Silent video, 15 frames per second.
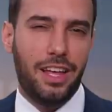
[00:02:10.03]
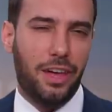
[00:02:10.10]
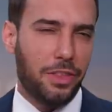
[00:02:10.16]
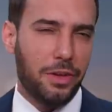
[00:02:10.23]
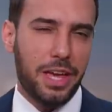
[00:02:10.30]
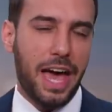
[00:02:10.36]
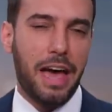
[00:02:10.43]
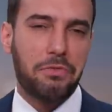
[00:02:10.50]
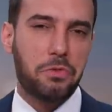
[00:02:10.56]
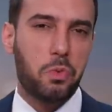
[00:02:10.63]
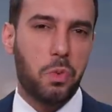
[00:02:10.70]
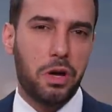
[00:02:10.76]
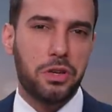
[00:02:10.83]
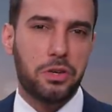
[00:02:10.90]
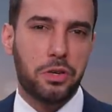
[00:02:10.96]
Although you have to
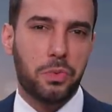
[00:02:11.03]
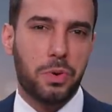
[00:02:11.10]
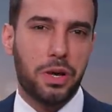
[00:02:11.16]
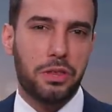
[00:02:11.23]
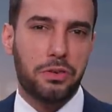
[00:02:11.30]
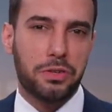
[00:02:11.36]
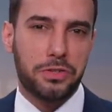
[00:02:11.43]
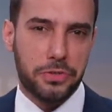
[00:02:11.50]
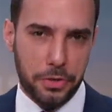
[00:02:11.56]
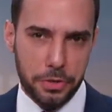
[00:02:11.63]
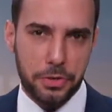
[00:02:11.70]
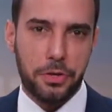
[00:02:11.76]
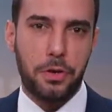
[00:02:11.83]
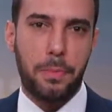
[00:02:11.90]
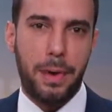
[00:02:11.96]
wonder whether a
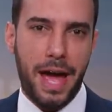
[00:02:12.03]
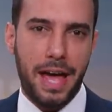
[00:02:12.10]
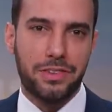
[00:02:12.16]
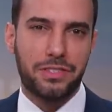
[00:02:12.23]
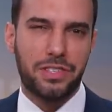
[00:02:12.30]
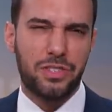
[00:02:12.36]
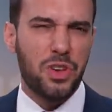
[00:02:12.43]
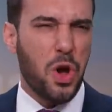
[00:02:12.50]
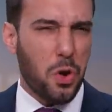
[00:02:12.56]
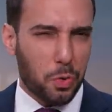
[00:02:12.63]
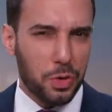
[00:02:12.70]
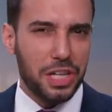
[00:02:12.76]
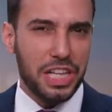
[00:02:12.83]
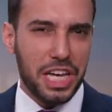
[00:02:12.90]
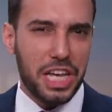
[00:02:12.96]
surgical mask is
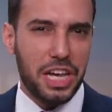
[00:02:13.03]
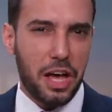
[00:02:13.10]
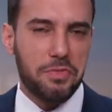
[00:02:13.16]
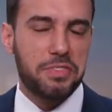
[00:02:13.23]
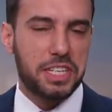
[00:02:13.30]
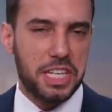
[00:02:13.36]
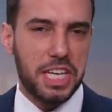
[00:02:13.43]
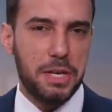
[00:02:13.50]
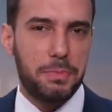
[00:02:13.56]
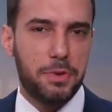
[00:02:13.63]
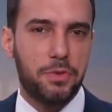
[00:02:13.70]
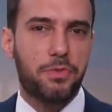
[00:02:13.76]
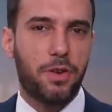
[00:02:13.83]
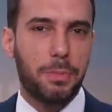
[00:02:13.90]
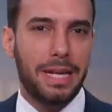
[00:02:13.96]
really enough to keep
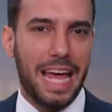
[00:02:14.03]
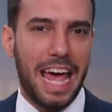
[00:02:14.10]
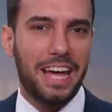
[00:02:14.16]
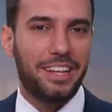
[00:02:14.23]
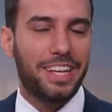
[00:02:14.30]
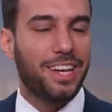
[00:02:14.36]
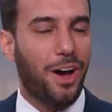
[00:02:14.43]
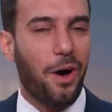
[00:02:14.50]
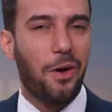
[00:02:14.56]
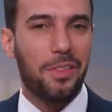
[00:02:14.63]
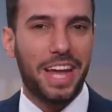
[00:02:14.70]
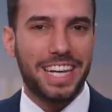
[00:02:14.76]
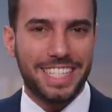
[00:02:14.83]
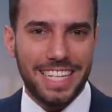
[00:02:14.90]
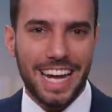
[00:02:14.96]
you from inhaling all
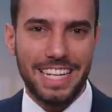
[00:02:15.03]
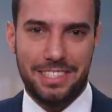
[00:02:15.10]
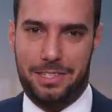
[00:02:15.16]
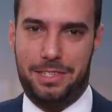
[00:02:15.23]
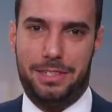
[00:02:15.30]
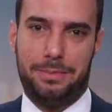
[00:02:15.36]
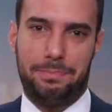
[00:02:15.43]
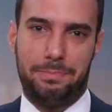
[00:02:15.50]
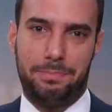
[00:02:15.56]
that dust.